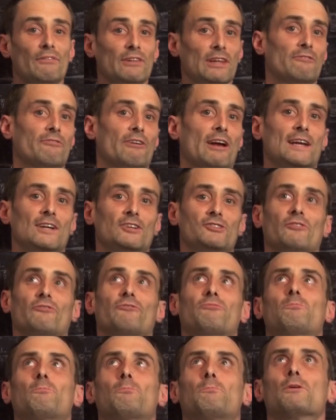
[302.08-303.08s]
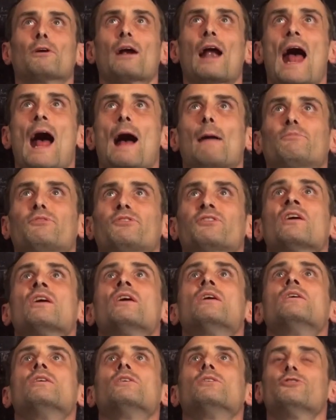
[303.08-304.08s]
the advantage of perhaps
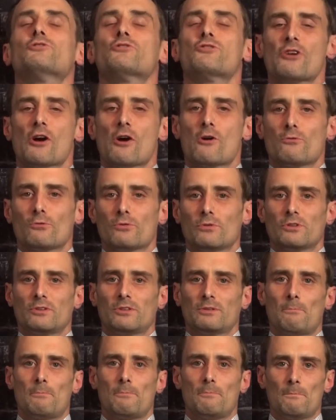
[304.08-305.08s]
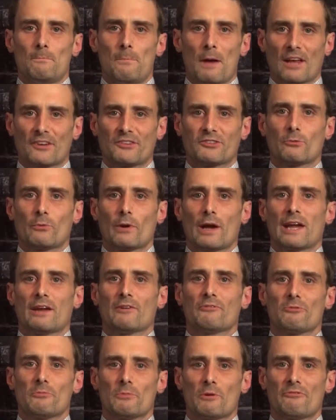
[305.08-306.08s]
you don't pass away
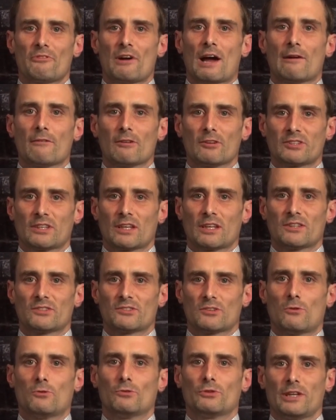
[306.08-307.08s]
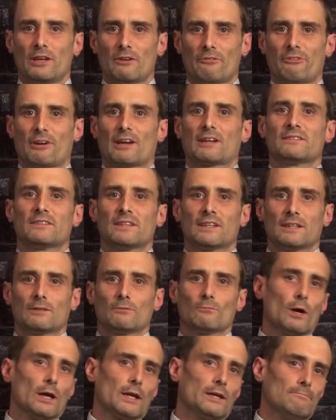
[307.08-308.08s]
from a virus that is only
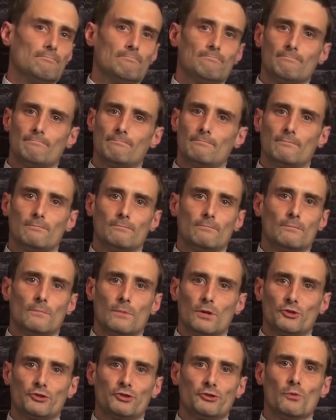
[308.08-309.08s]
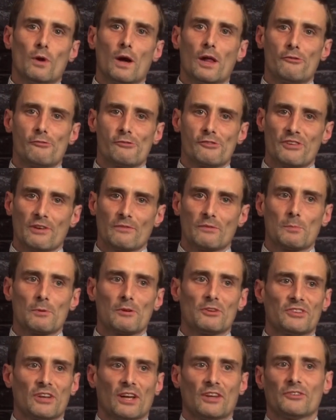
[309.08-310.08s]
affecting,
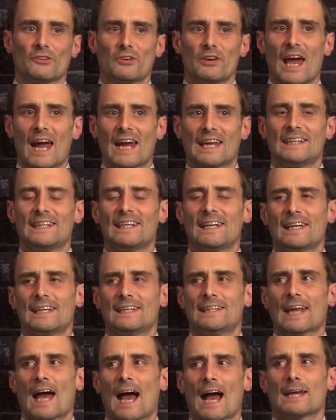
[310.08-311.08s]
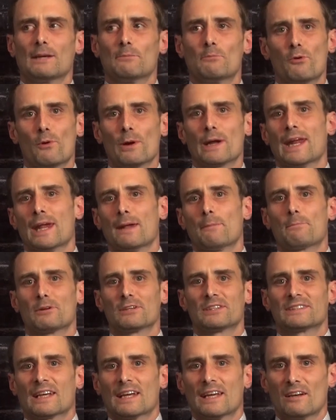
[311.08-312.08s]
0.02%. So
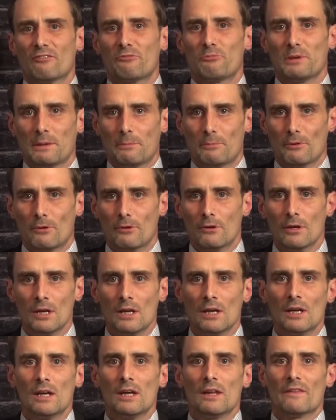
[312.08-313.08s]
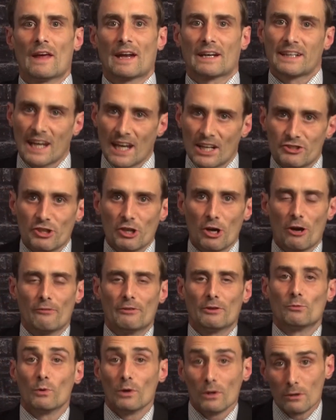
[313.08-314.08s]
99.8% of people that catch
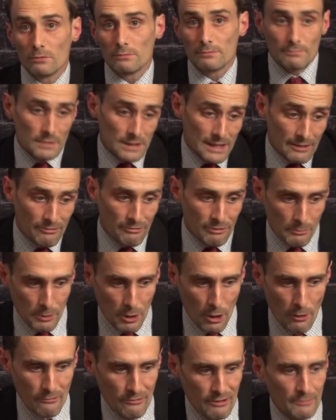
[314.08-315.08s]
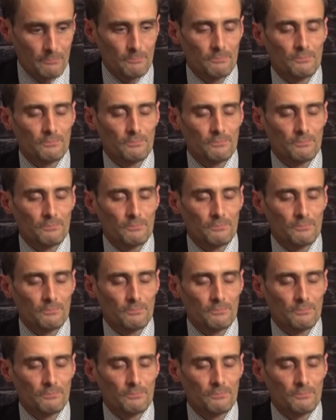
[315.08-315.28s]
COVID will live from COVID.